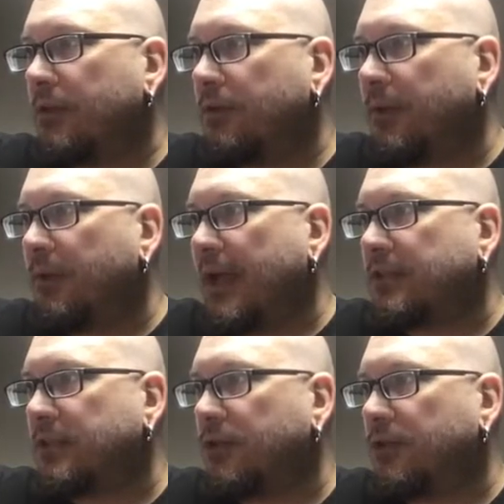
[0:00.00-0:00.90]
Gribble
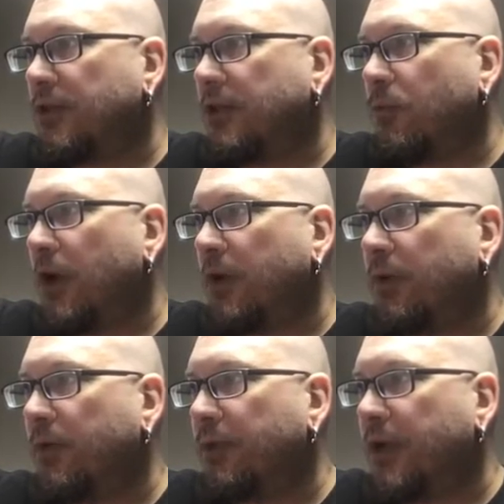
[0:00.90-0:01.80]
asks, so there's only
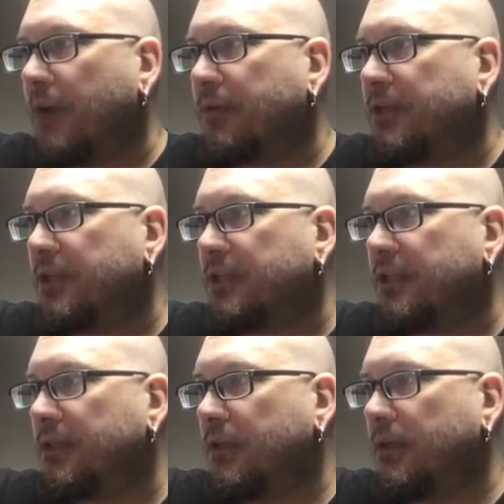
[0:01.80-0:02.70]
one per
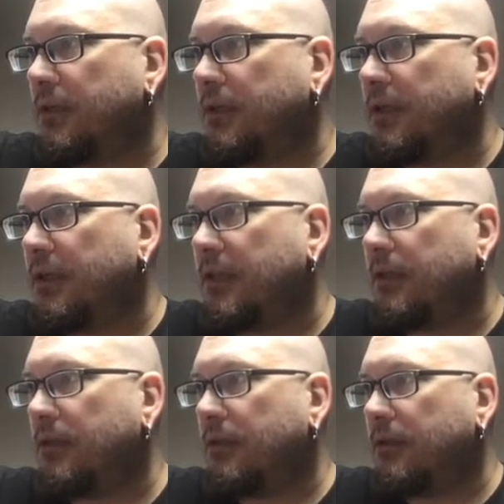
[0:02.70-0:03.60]
competition?
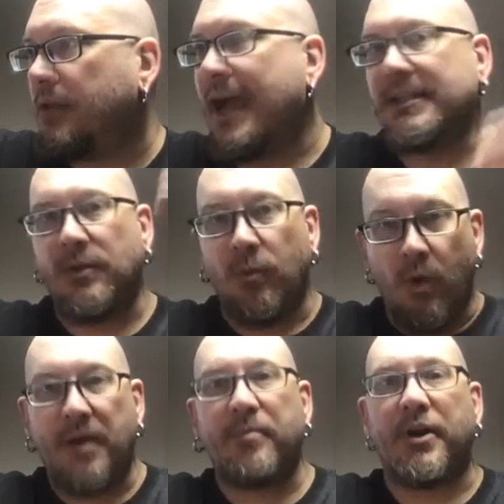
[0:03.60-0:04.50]
Yeah, it's a
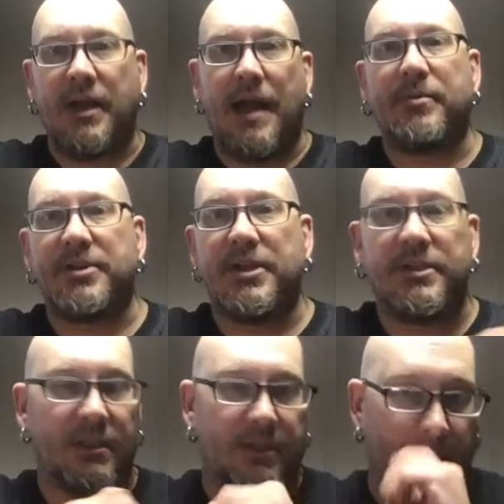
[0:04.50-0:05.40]
one per
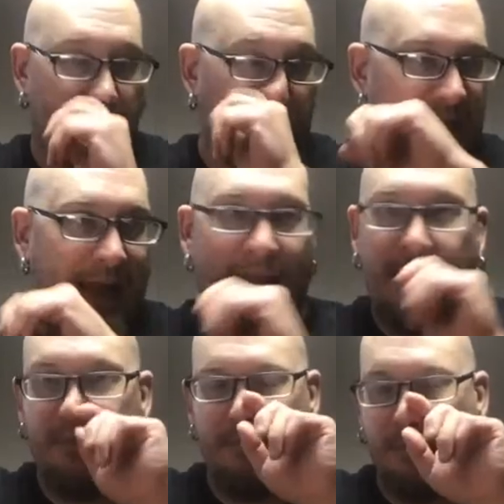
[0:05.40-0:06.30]
competition. So we could
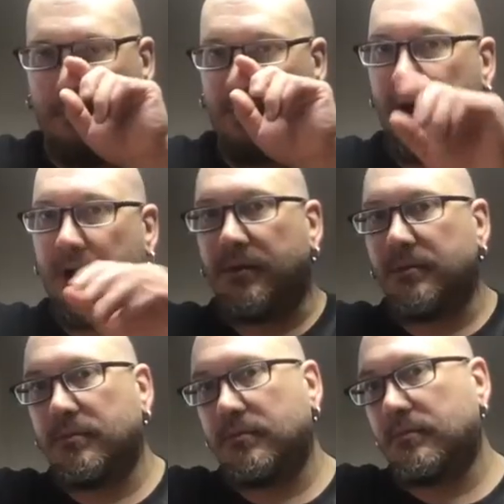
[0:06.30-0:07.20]
have,
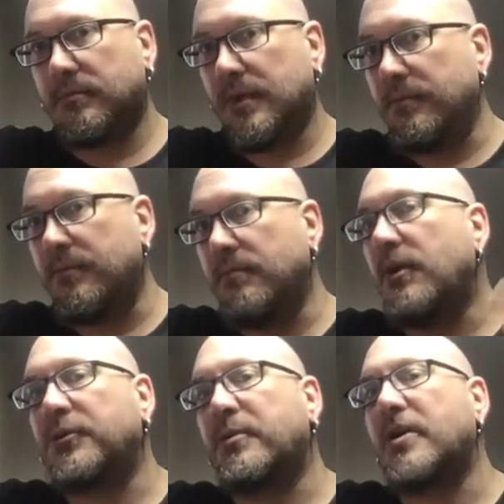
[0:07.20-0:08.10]

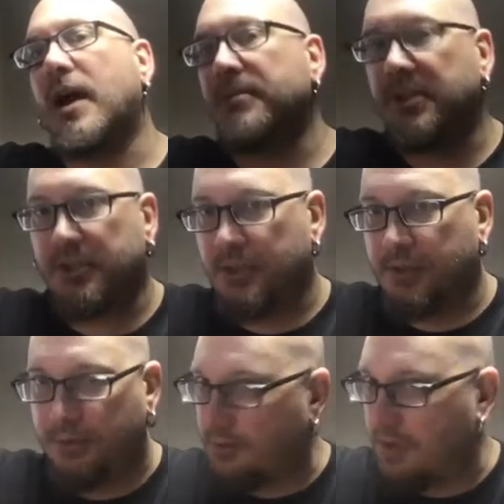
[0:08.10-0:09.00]
multiple
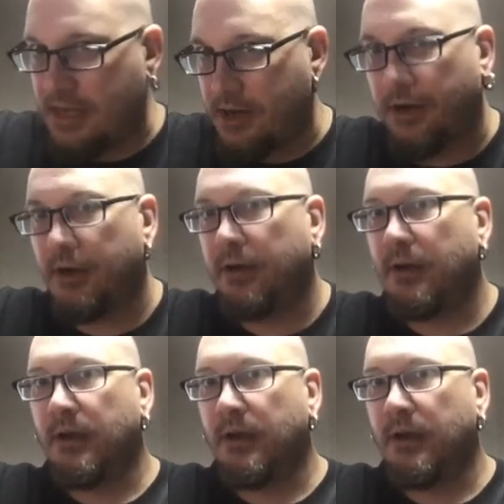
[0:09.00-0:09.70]
competitions through the year.